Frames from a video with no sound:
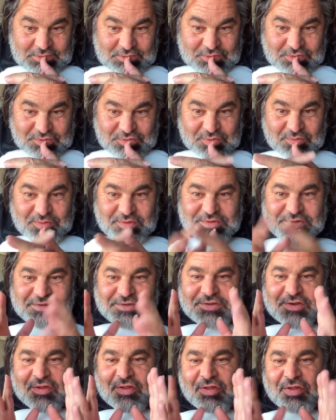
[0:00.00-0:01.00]
So this
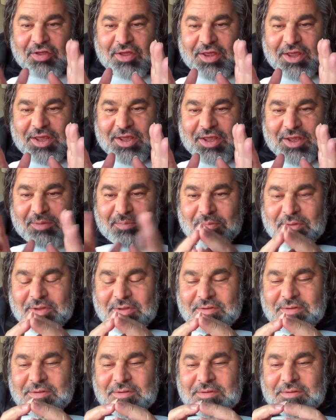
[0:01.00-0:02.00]
is a theme
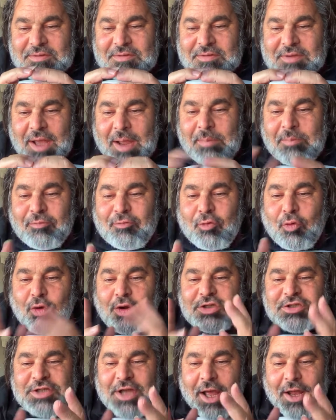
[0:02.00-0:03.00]
I'm
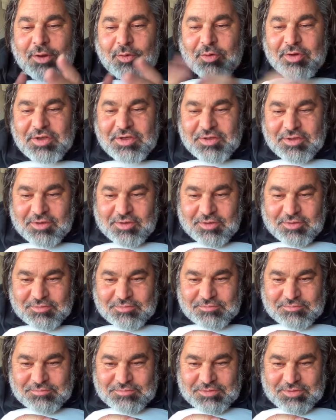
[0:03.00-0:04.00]
foreshadowing here.
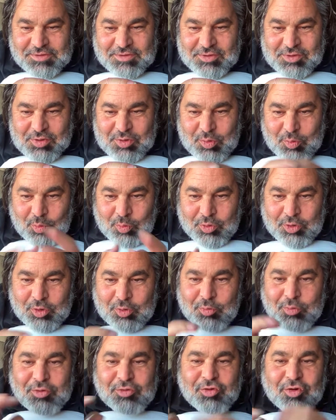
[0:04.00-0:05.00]
We're going
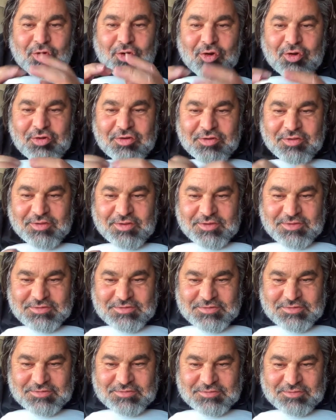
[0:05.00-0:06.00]
to return to
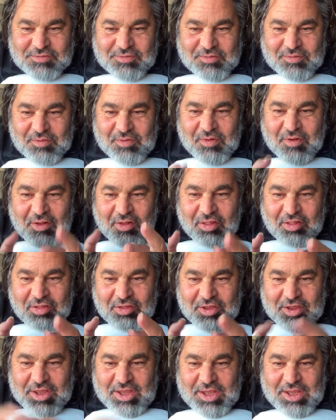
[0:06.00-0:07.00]
this
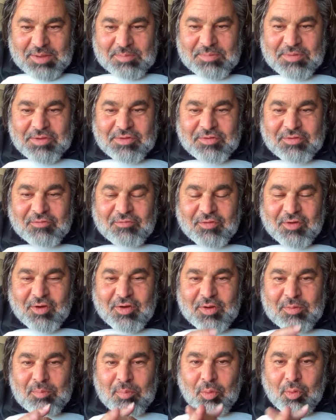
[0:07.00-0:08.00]
theme. It's a
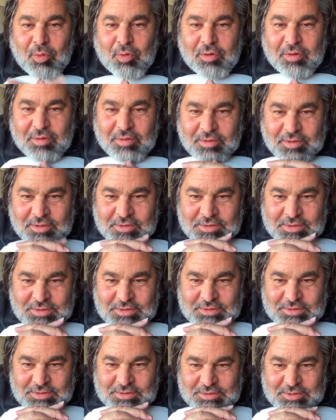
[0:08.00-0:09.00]
very important
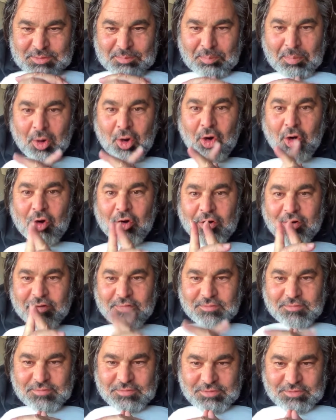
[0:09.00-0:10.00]
part
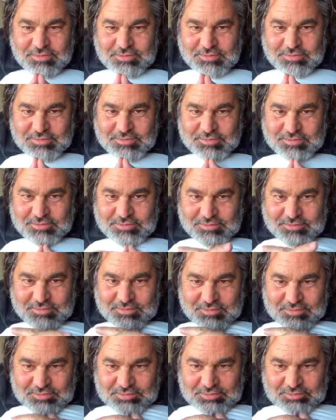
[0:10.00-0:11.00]

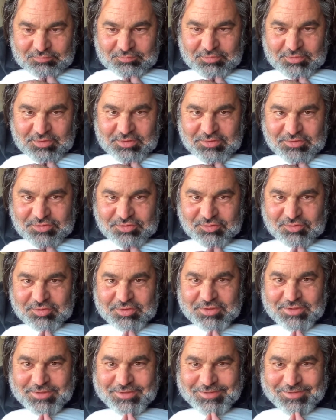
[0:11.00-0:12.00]
of the
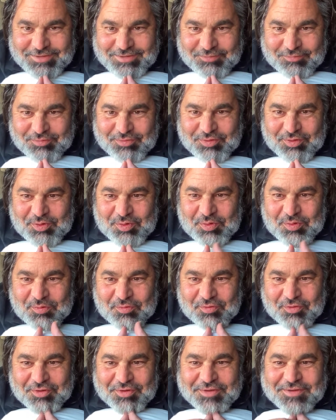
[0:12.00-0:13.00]
history of the
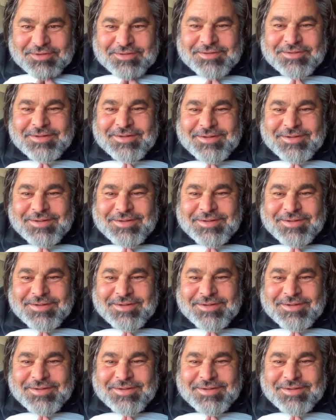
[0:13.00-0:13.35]
universe.